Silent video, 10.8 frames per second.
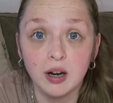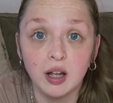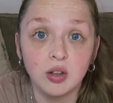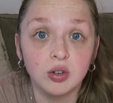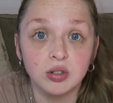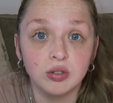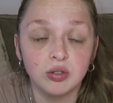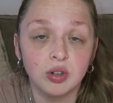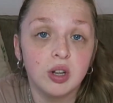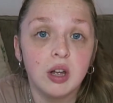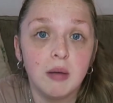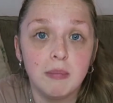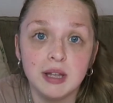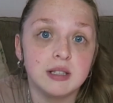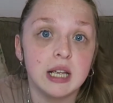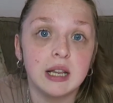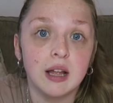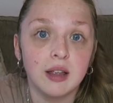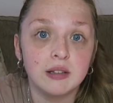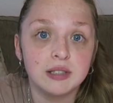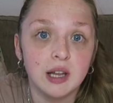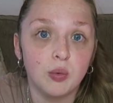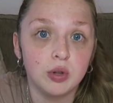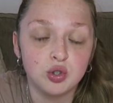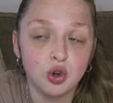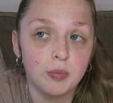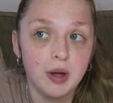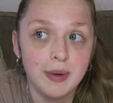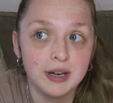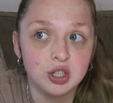I couldn't maintain that lifestyle with the job that I'm in